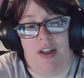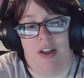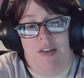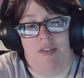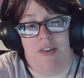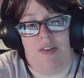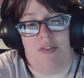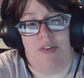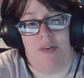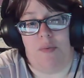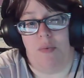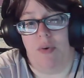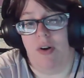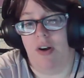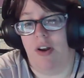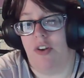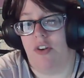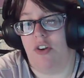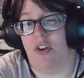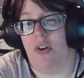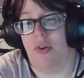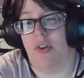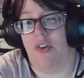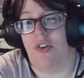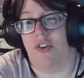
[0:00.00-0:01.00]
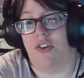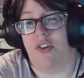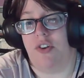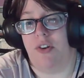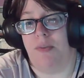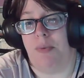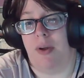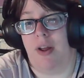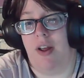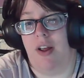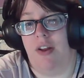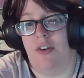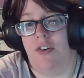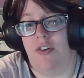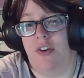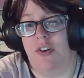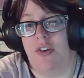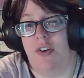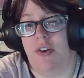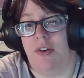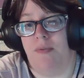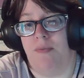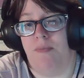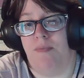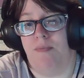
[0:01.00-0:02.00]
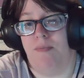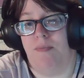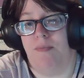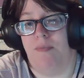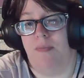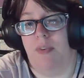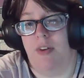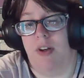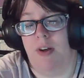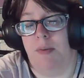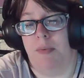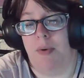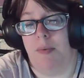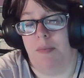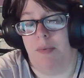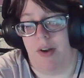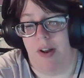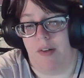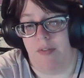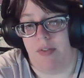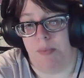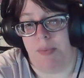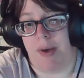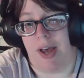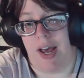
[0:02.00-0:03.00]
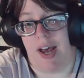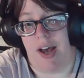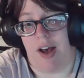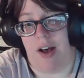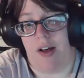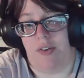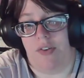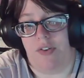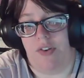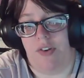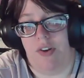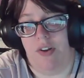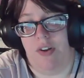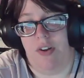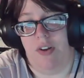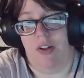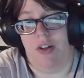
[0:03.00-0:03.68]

Even if he wanted to, it's just a memory of the past.